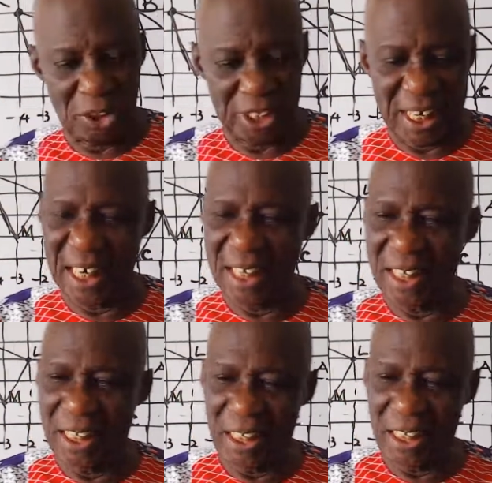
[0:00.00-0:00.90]
And we
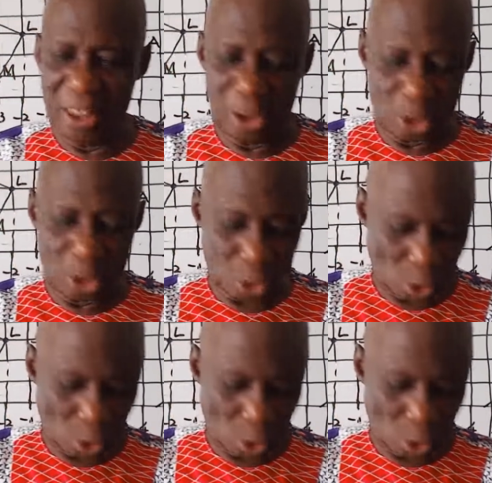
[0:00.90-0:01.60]
said that this coordinate